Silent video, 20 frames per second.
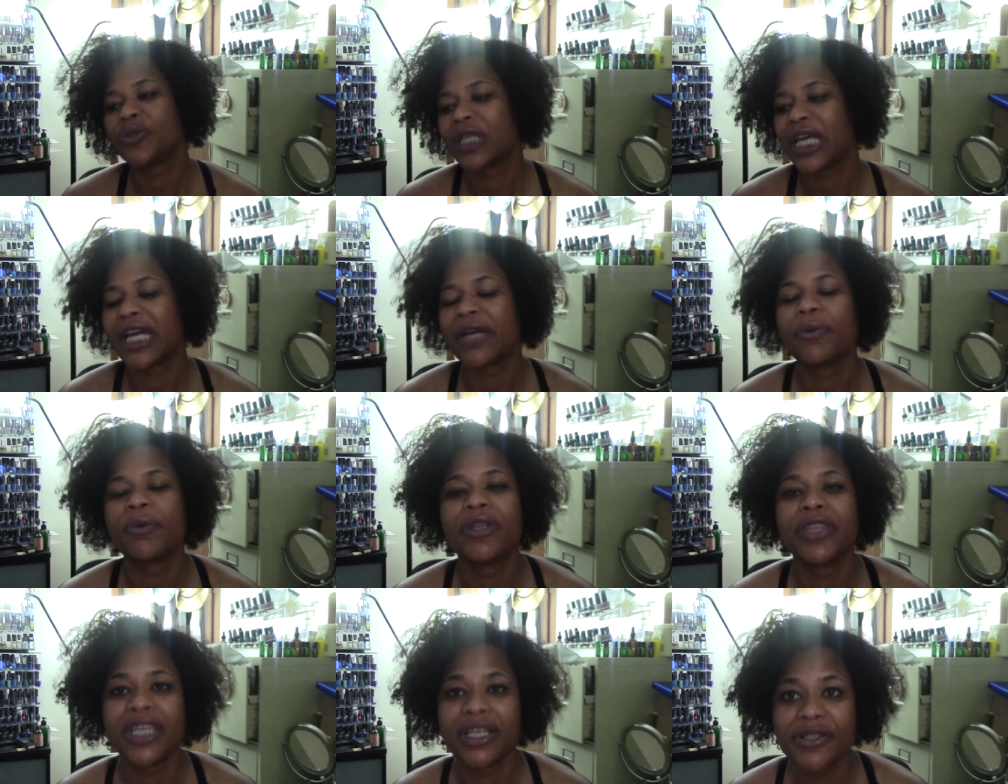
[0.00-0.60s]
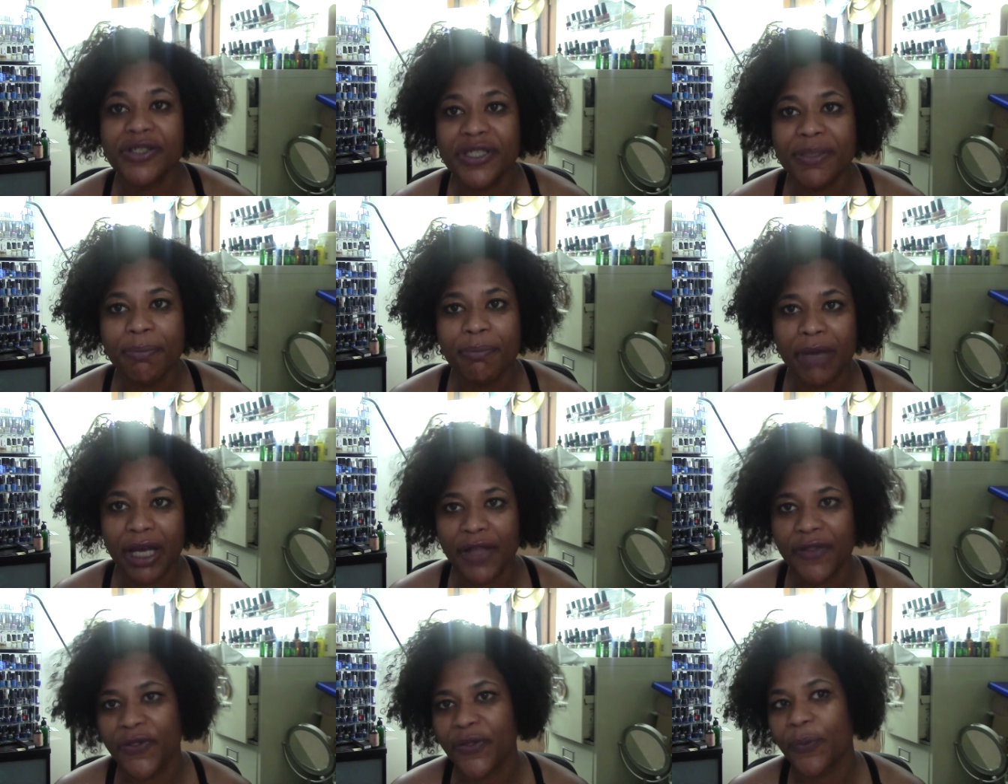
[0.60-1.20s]
when there's a
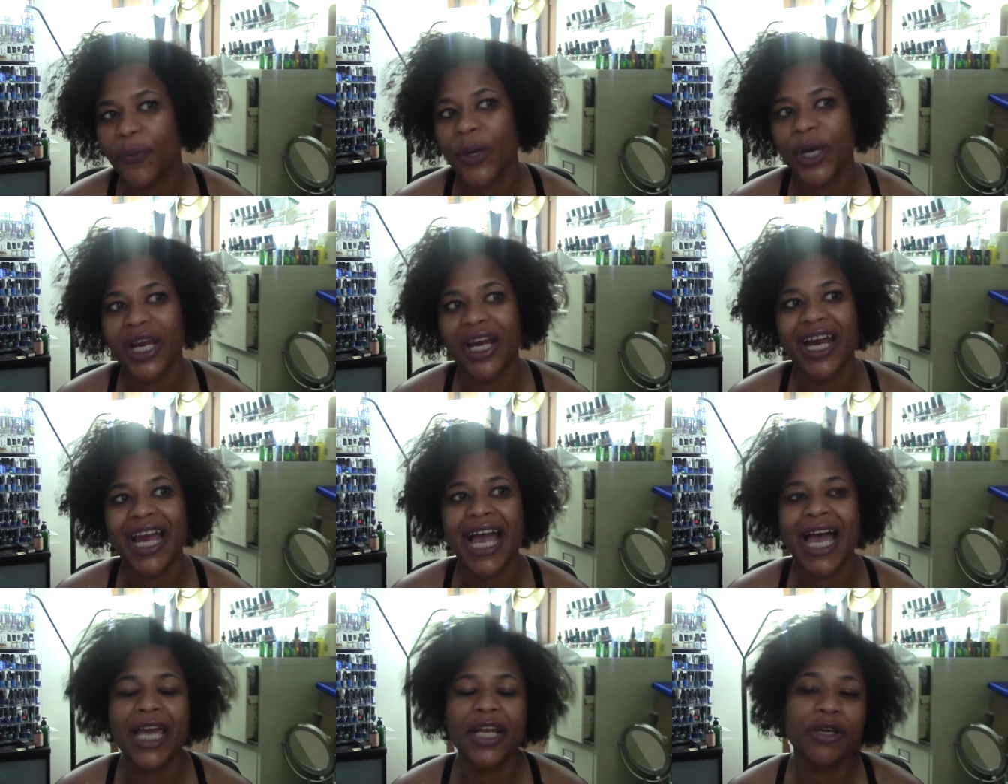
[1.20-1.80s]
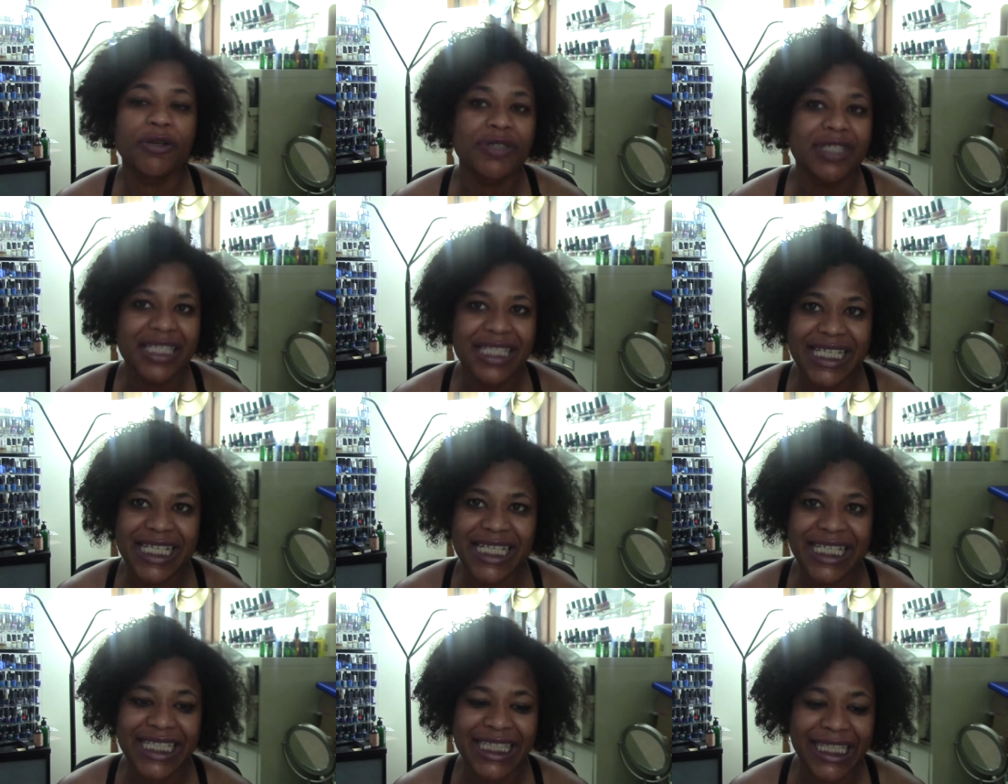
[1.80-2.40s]
month where I don't see
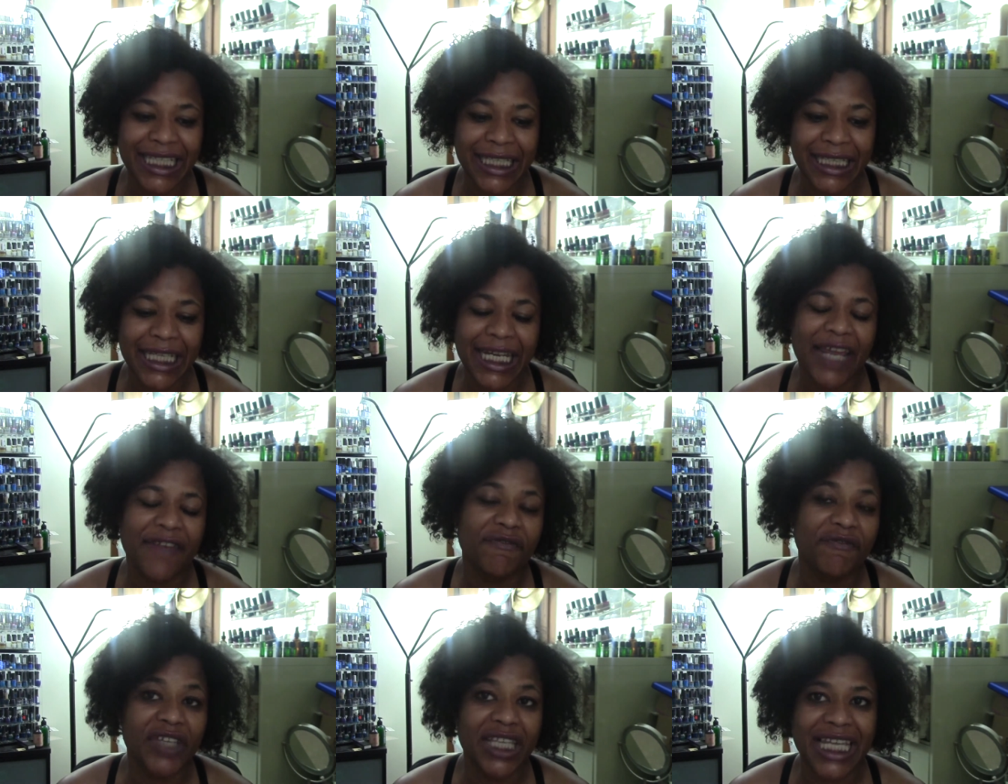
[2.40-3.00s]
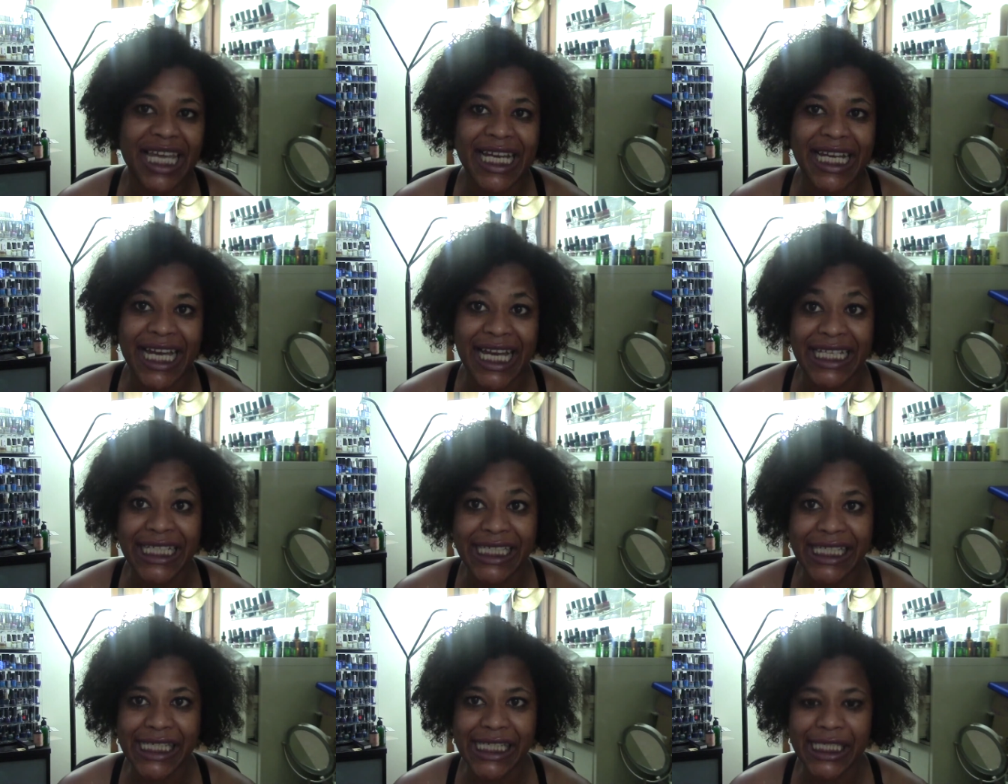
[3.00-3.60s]
anything that I feel I
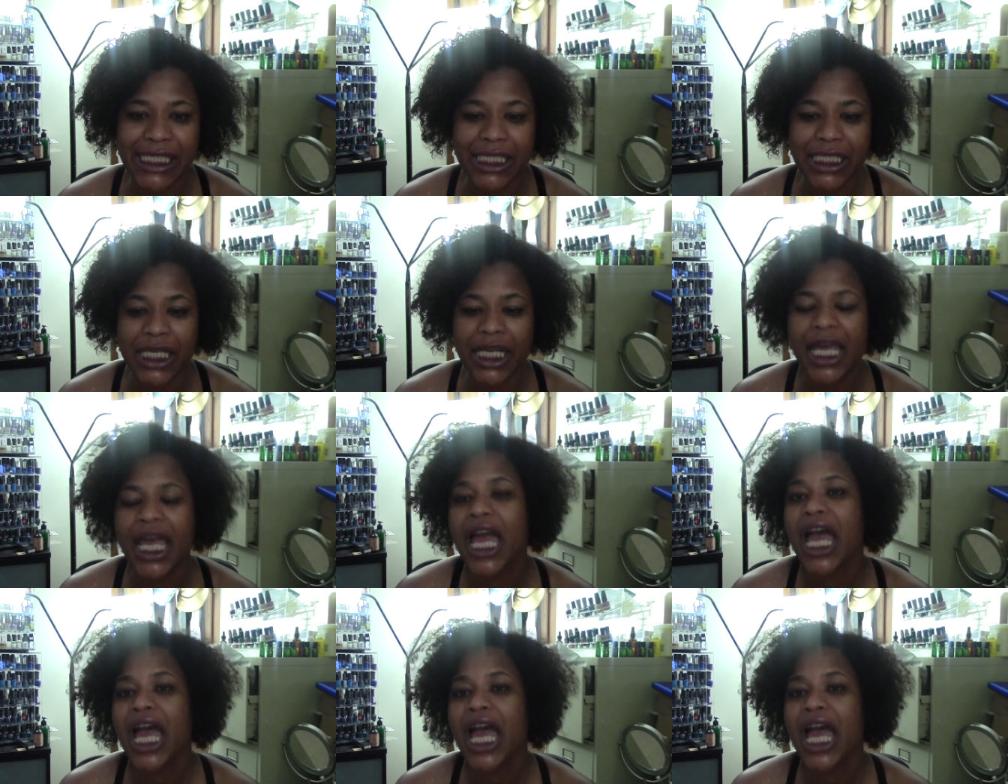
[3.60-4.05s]
need,